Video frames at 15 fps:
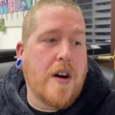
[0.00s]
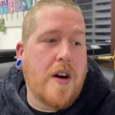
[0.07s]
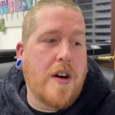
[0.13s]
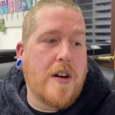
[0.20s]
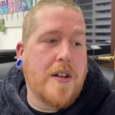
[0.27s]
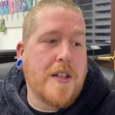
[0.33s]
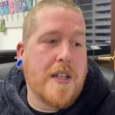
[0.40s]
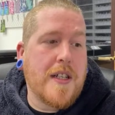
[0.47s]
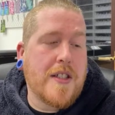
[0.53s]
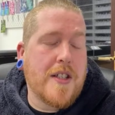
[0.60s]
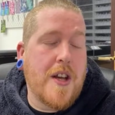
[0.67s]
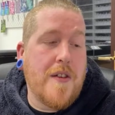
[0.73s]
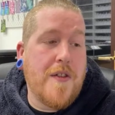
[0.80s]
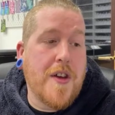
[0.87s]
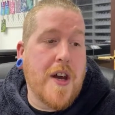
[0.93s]
on, so
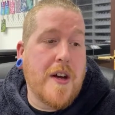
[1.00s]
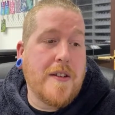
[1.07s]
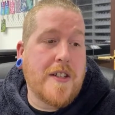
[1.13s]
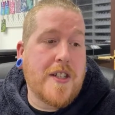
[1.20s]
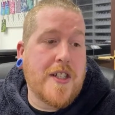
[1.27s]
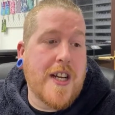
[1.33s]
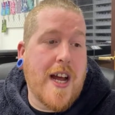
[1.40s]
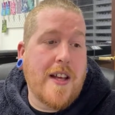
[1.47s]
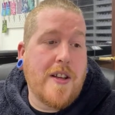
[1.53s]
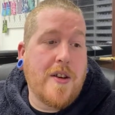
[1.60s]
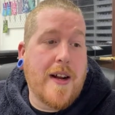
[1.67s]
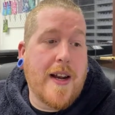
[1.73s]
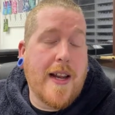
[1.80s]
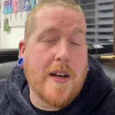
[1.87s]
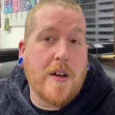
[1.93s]
if you go to chat, you
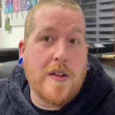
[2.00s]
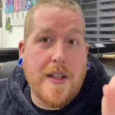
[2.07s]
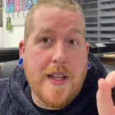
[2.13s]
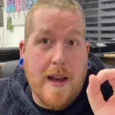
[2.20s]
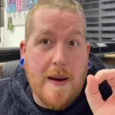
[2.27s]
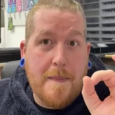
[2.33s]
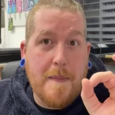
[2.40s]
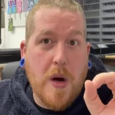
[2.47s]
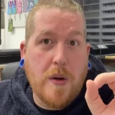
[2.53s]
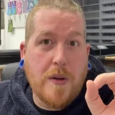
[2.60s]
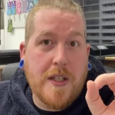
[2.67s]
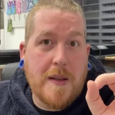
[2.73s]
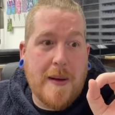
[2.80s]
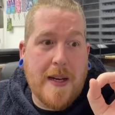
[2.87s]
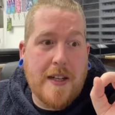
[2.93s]
click on the
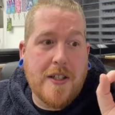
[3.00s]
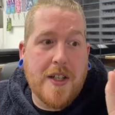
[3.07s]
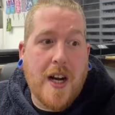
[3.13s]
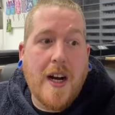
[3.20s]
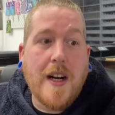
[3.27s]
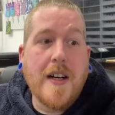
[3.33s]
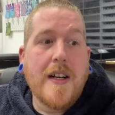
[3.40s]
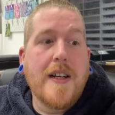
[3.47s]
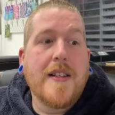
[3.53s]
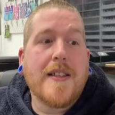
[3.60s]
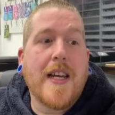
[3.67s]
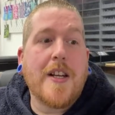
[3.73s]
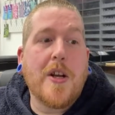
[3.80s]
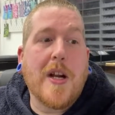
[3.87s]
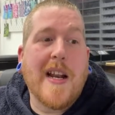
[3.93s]
emoji picture,
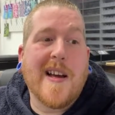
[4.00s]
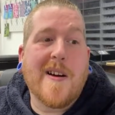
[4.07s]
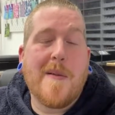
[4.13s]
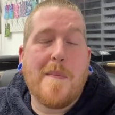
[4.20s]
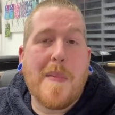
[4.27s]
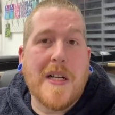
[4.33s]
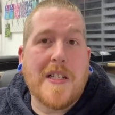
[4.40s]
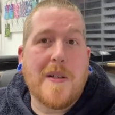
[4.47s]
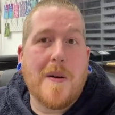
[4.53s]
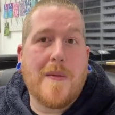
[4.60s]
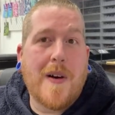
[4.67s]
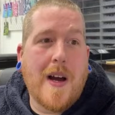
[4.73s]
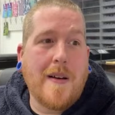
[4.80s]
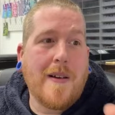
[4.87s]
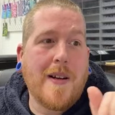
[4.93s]
then you click on budget with
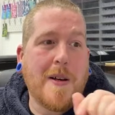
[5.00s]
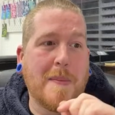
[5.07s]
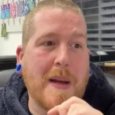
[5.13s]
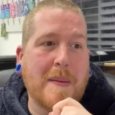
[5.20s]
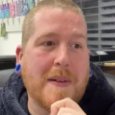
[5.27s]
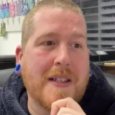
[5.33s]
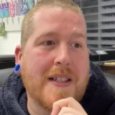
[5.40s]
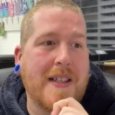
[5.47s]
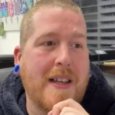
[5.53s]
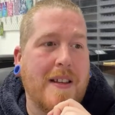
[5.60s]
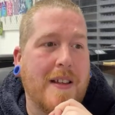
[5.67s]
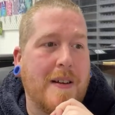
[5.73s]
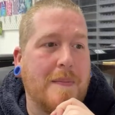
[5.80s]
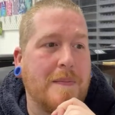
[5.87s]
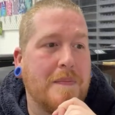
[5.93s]
Ira, you'll be able to see
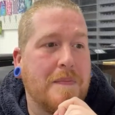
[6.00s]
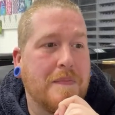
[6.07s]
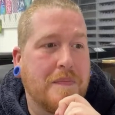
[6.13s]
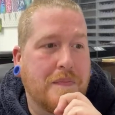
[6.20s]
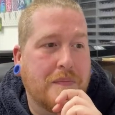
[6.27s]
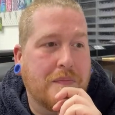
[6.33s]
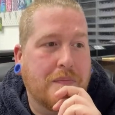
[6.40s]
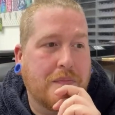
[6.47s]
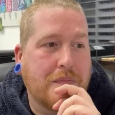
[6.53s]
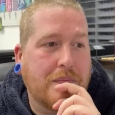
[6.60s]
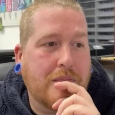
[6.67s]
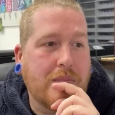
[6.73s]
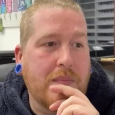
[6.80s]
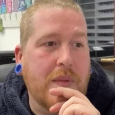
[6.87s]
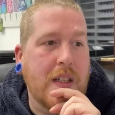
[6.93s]
them.
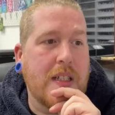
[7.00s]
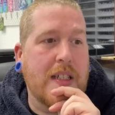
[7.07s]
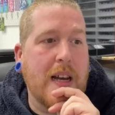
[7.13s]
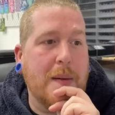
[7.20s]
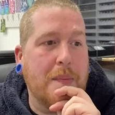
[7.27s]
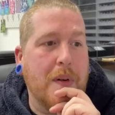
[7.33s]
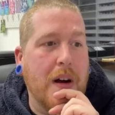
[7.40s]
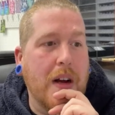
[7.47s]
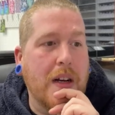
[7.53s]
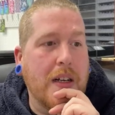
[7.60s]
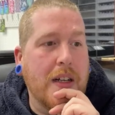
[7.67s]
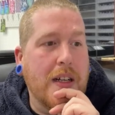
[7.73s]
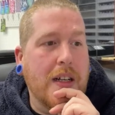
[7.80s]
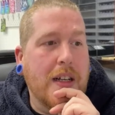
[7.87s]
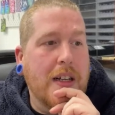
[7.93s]
Deborah,
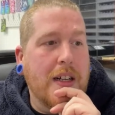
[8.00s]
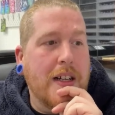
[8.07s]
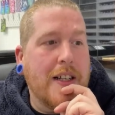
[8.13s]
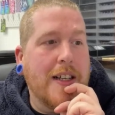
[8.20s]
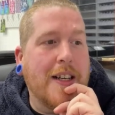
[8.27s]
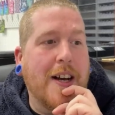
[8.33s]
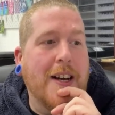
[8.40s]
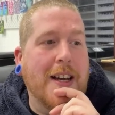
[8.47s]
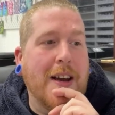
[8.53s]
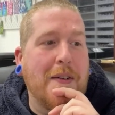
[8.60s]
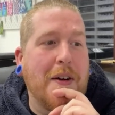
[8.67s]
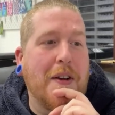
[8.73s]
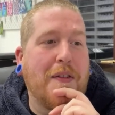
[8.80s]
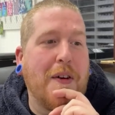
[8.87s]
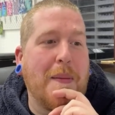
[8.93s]
you can't get
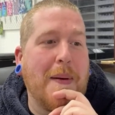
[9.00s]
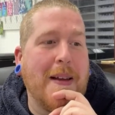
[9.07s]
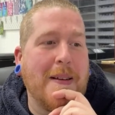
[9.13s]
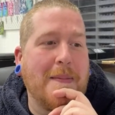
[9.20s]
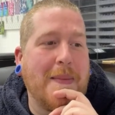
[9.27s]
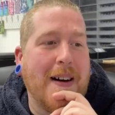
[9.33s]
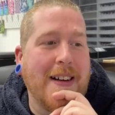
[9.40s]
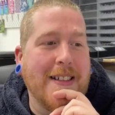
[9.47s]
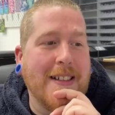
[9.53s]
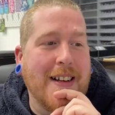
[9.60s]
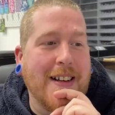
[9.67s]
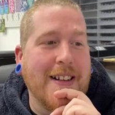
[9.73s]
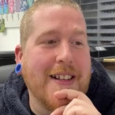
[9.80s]
rid of Forbidden Binder.